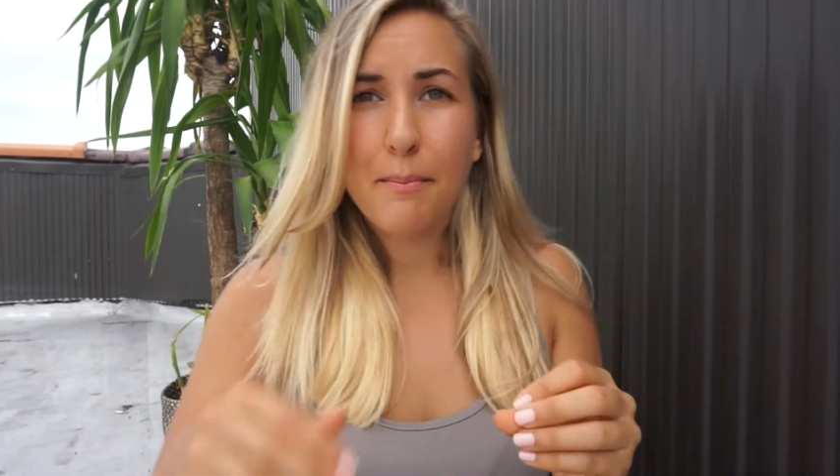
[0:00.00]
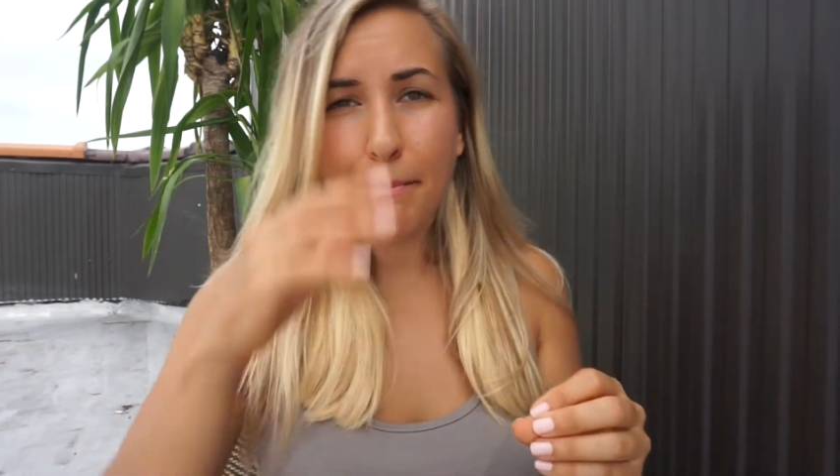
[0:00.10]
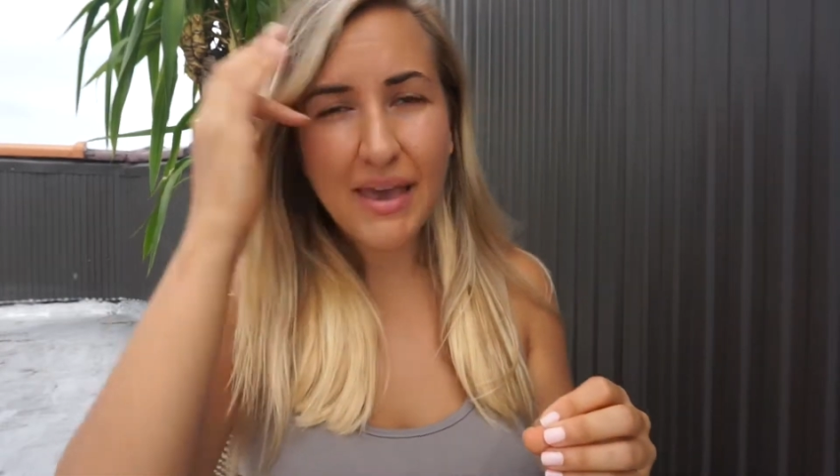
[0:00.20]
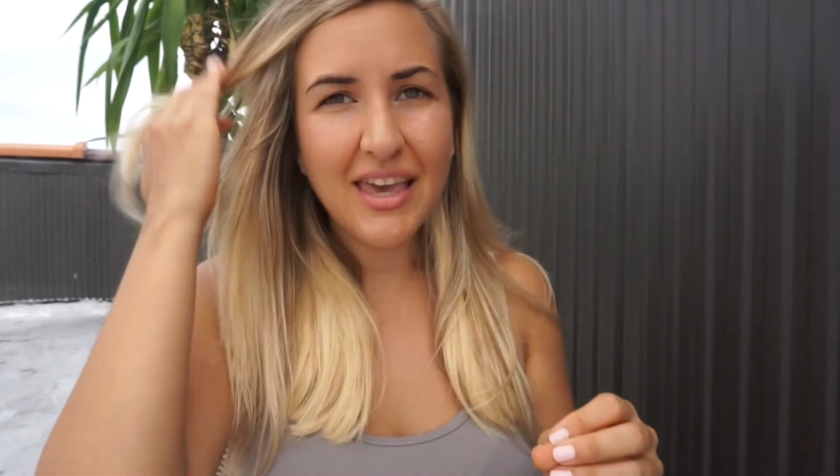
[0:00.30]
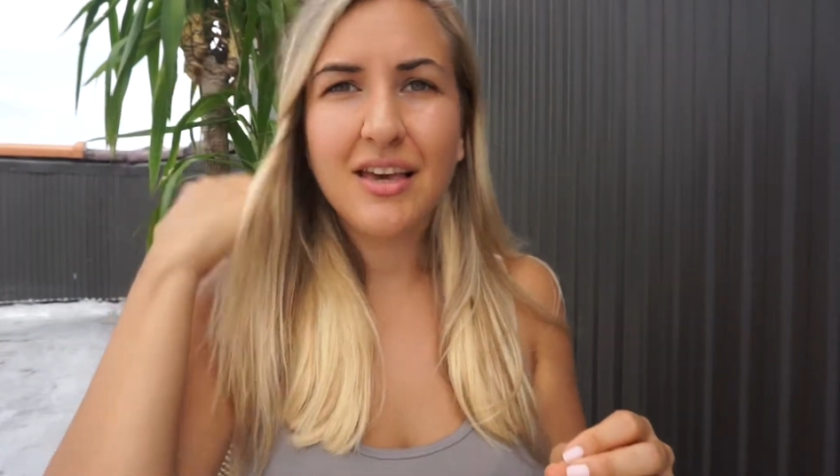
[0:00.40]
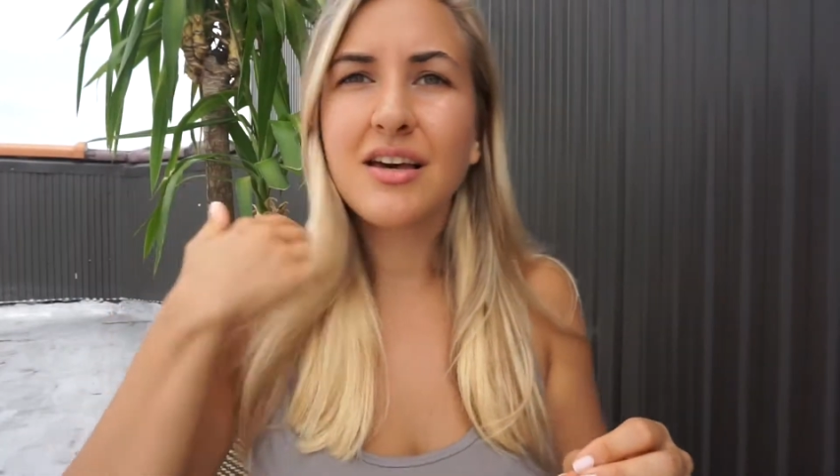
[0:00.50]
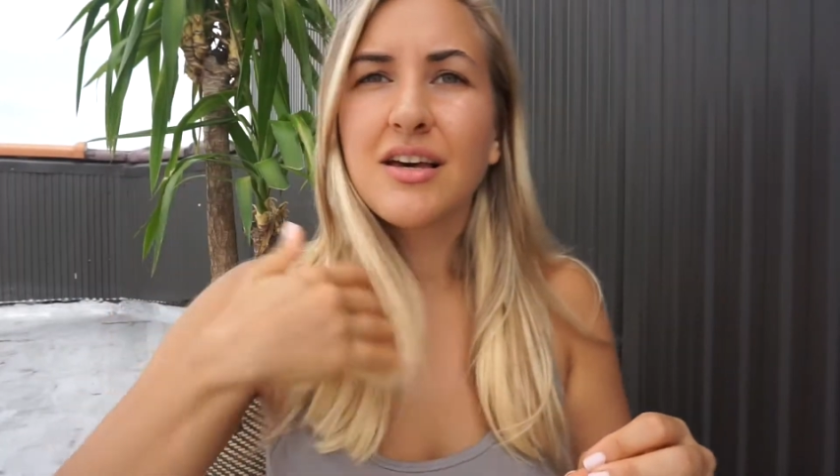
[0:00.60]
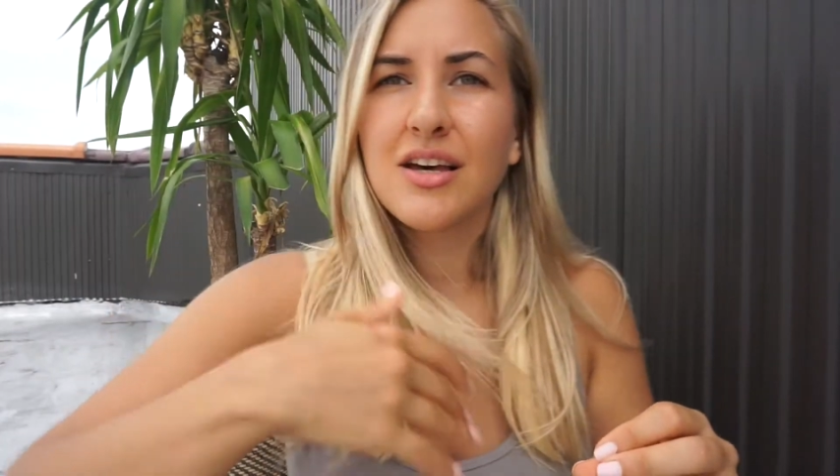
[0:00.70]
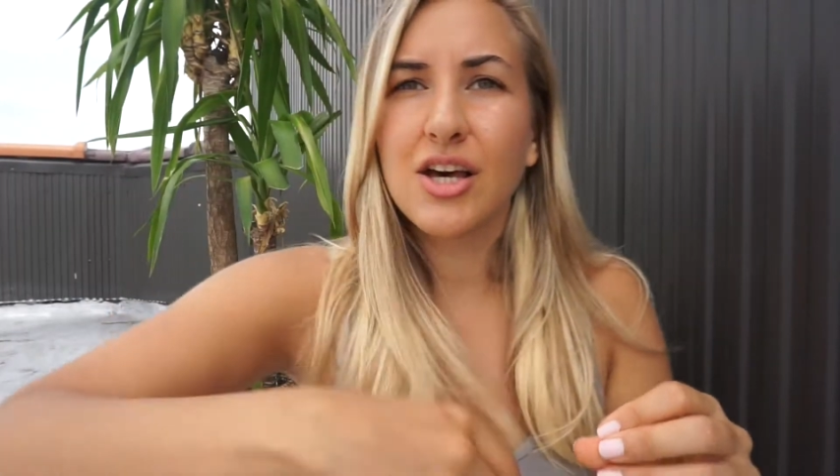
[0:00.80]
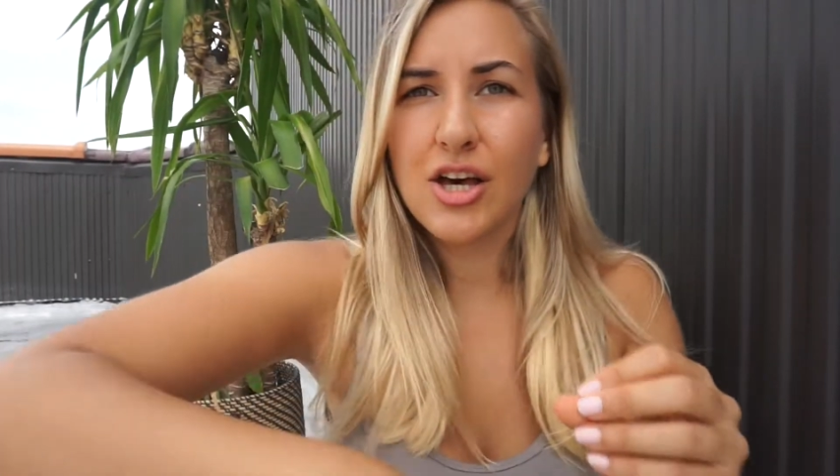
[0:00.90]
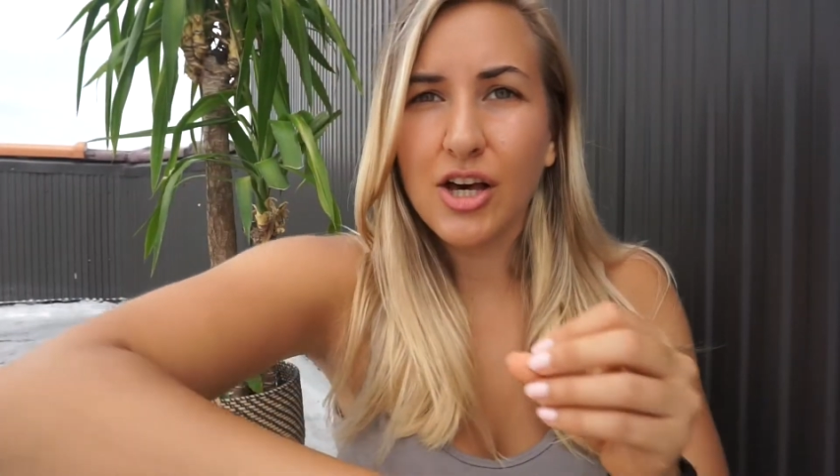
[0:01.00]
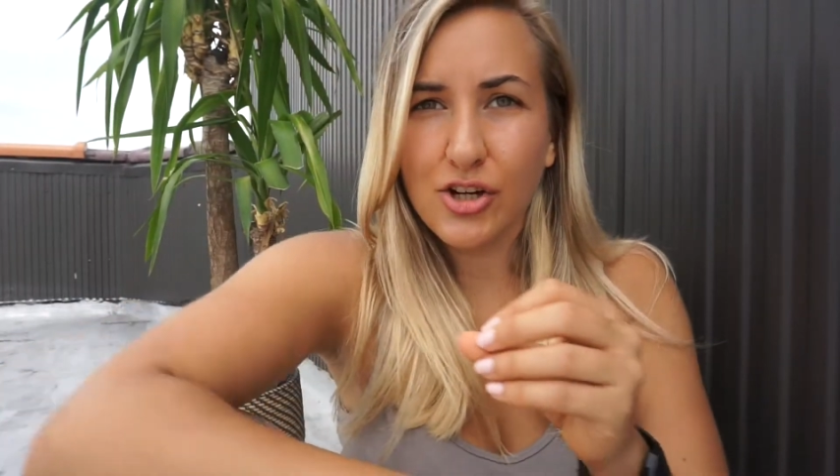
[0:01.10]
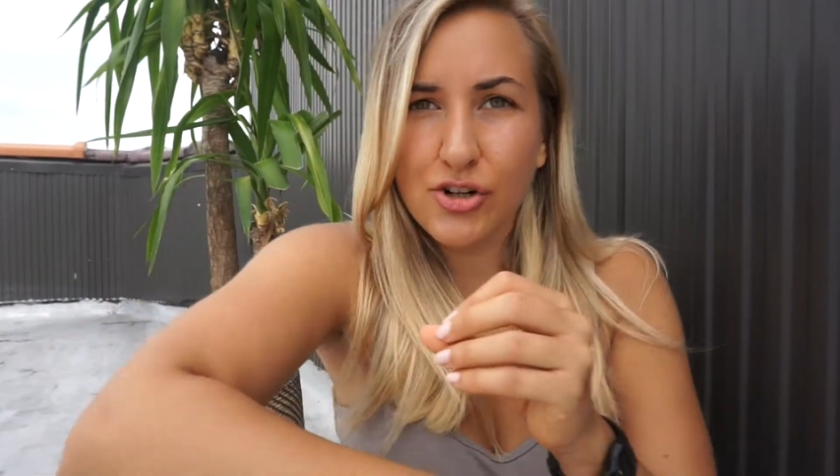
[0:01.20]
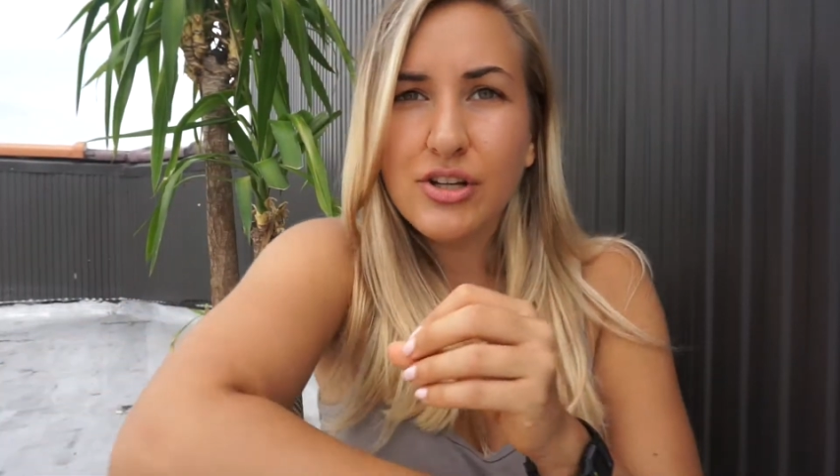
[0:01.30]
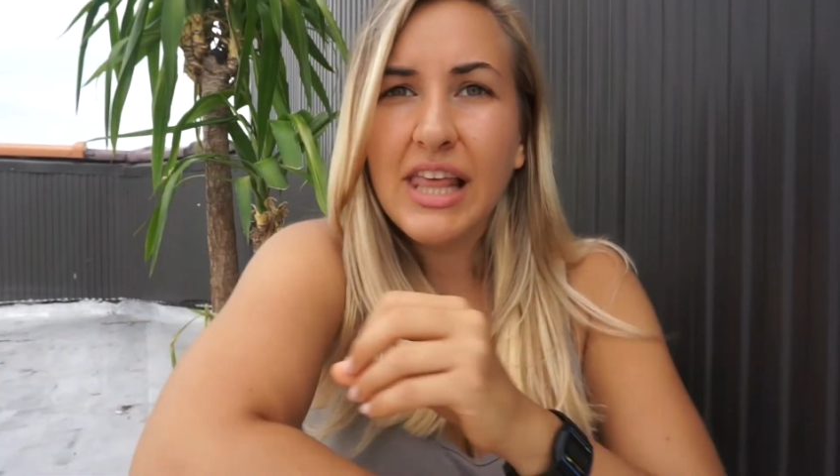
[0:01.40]
make a
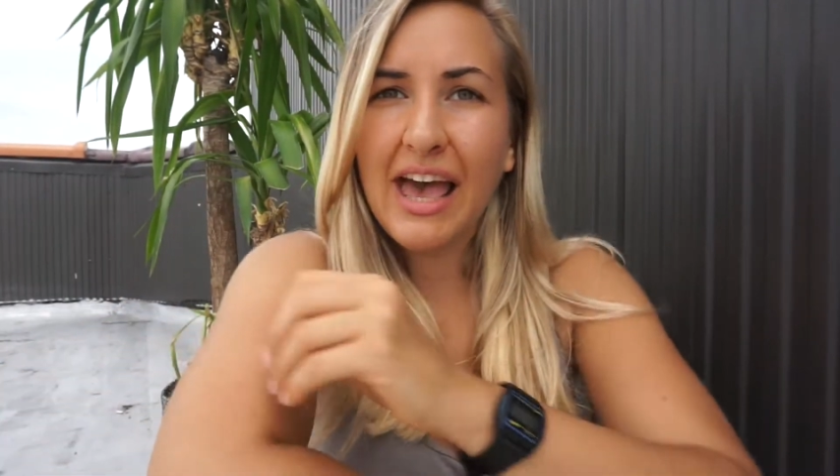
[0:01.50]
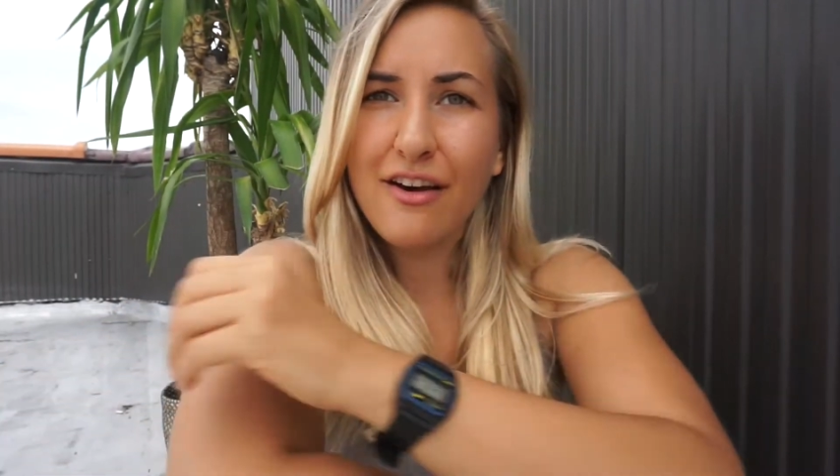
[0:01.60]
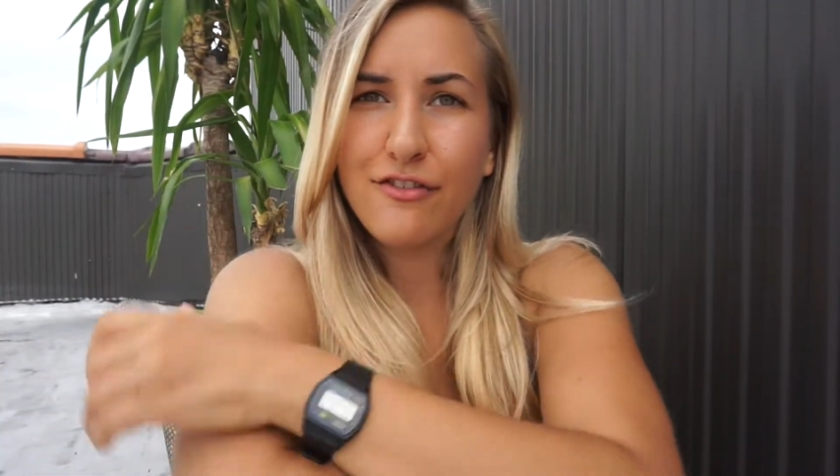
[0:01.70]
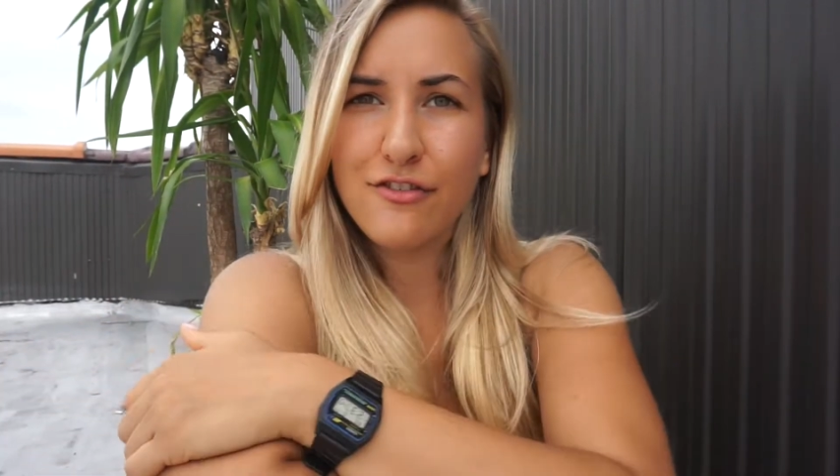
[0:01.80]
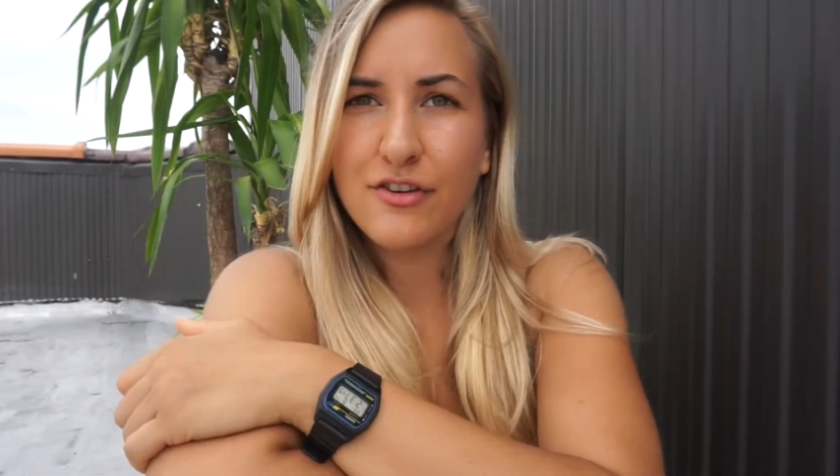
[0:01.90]
girl laugh